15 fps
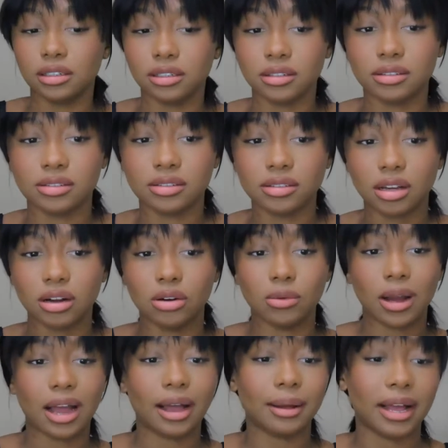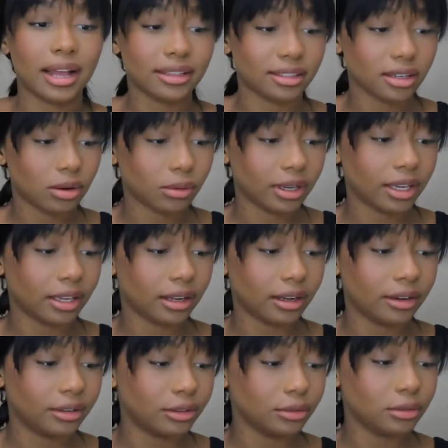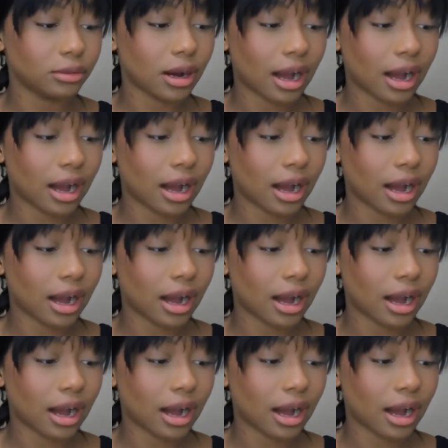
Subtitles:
So I had to go get a new